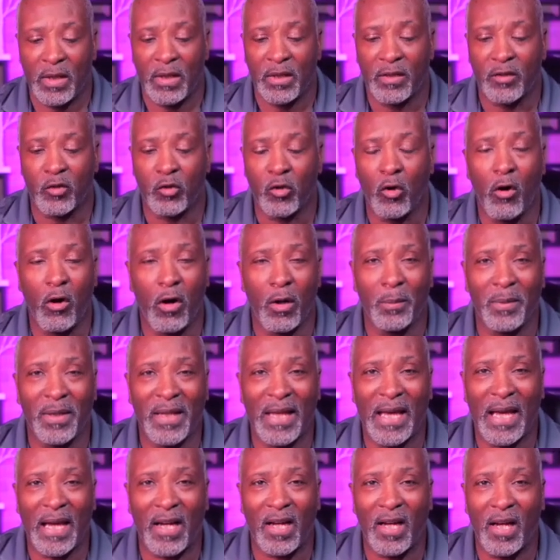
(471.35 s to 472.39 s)

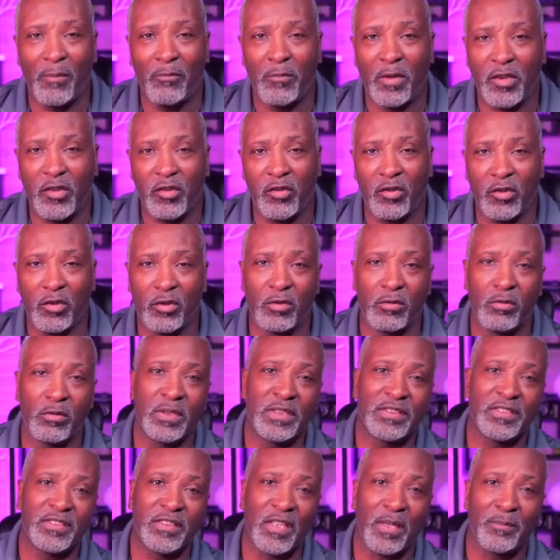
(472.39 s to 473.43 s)
Normally, I come with you
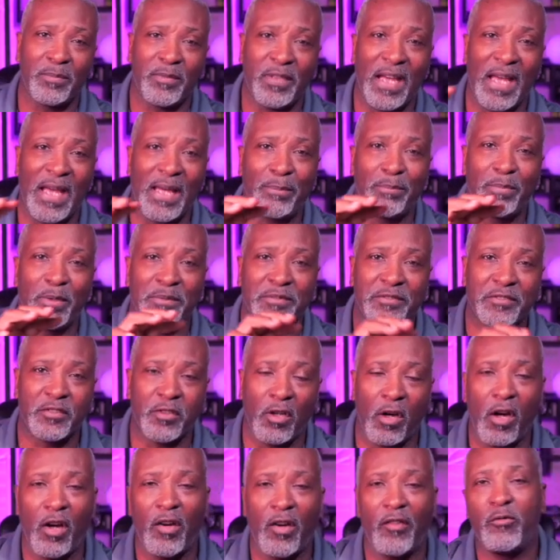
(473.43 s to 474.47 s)
with some type of
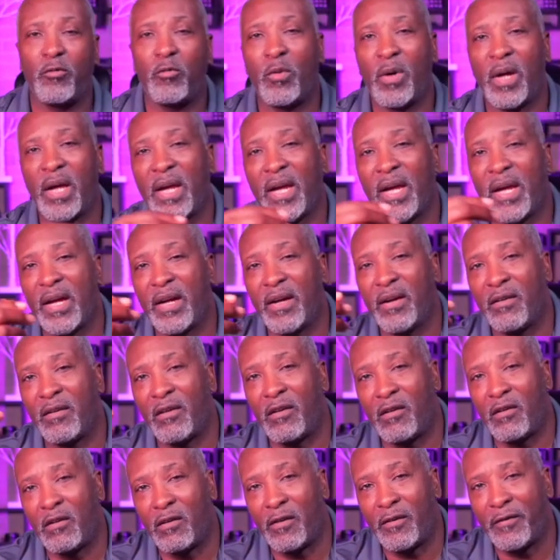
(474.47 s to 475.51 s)
software
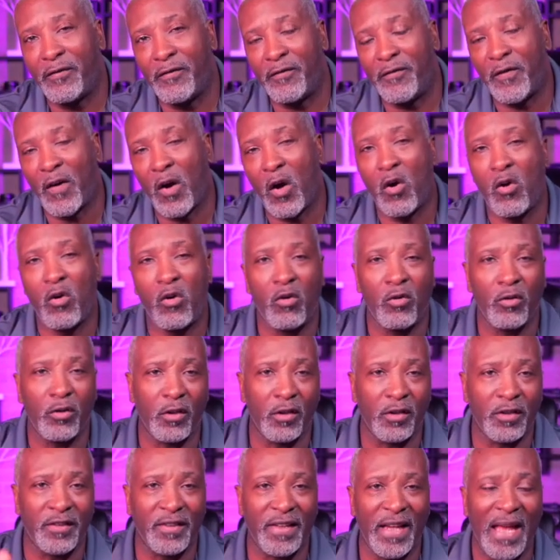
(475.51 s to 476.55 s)
or phone
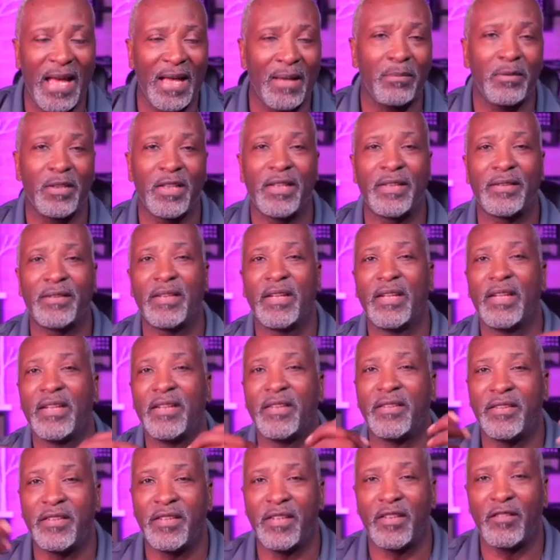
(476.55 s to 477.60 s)
or tablet
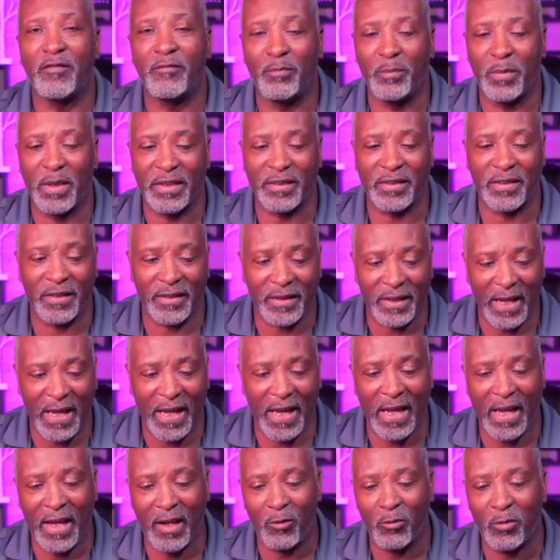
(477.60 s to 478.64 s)
tip, but
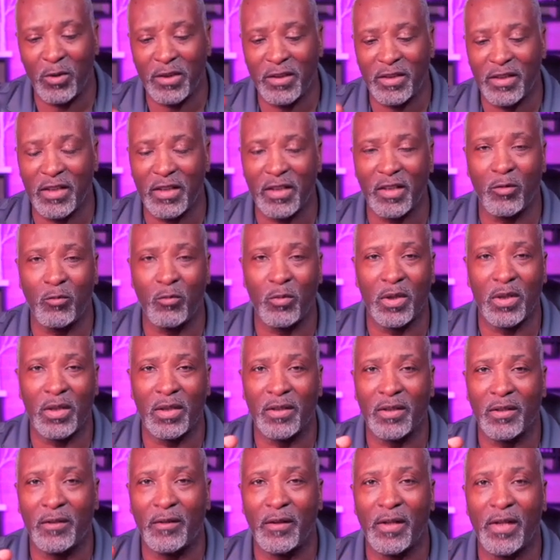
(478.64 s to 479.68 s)
today we're dealing with a
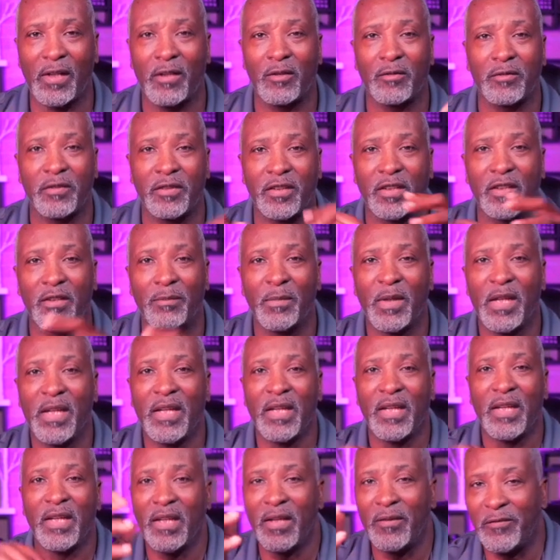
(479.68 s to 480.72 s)
little health tip.
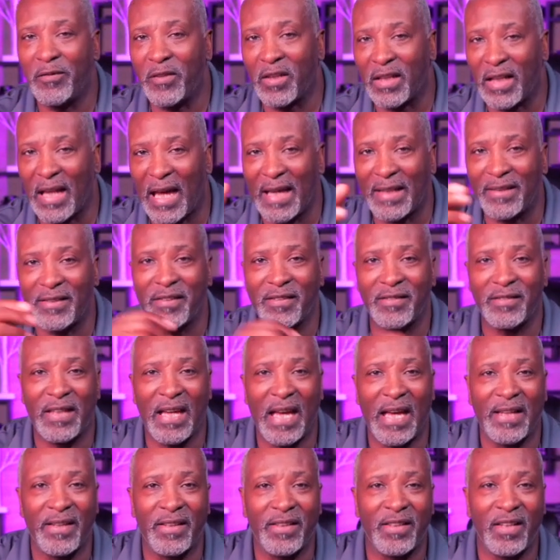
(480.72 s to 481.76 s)
If you like this
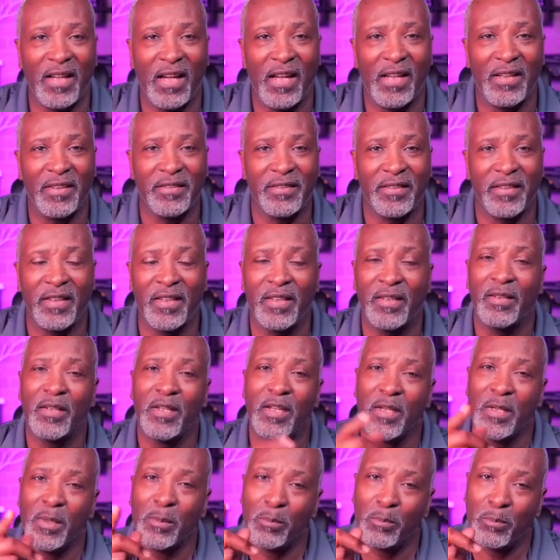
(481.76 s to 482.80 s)
kind of content,
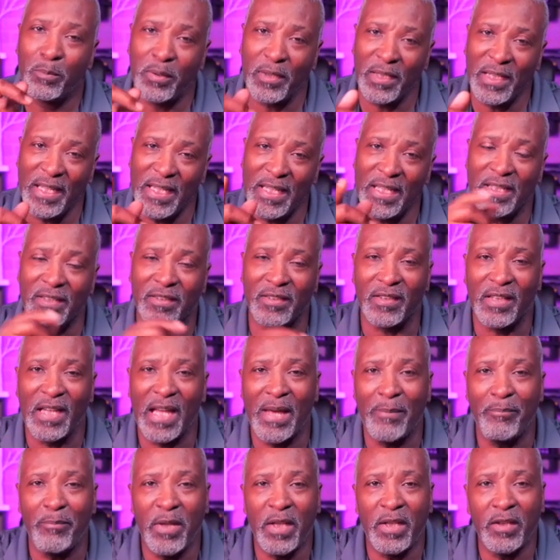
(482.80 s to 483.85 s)
please
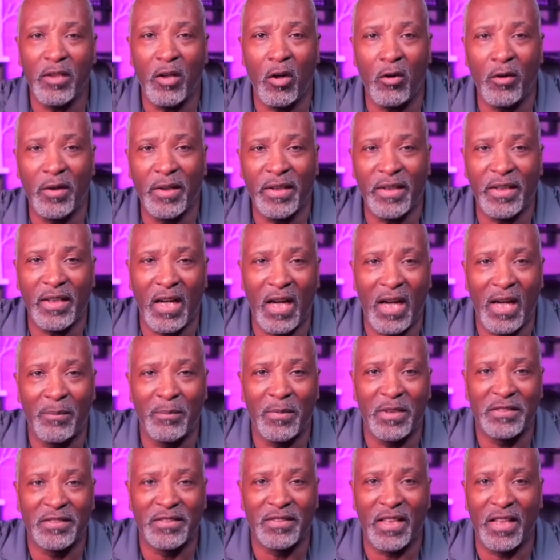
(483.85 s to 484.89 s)
let me know in the
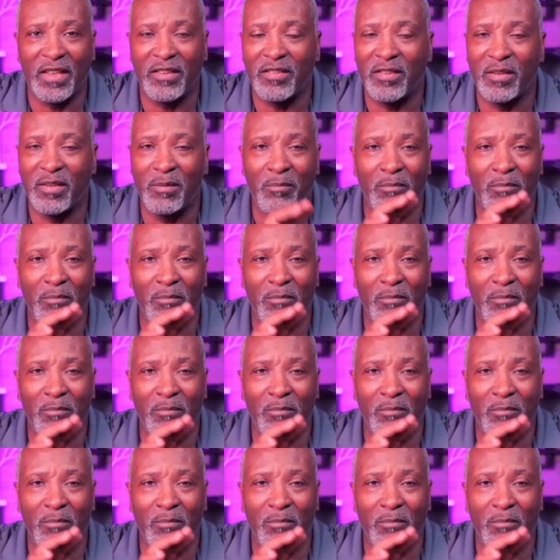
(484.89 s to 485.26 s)
comment section